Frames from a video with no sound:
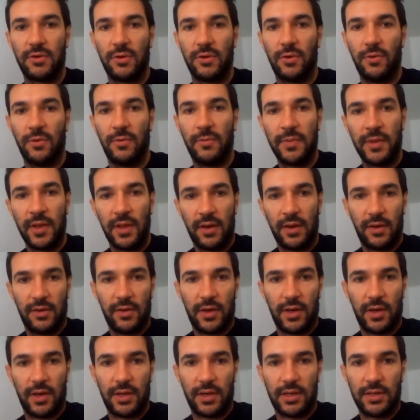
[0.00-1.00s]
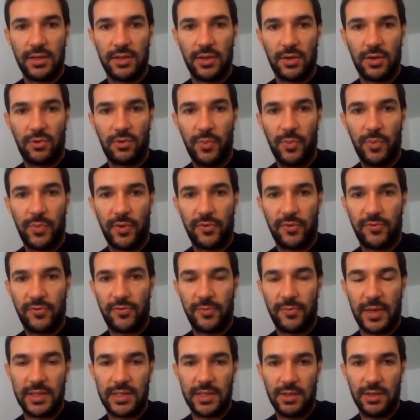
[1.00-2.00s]
So in the group
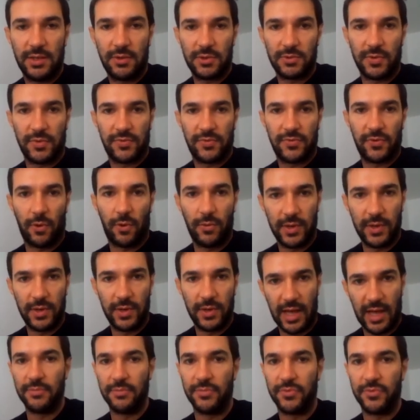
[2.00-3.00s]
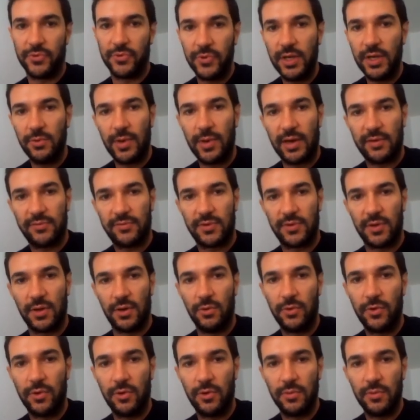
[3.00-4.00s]
of materials with only M3, we have
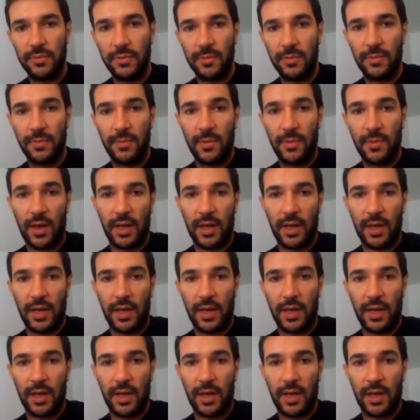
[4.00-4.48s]
tellurium,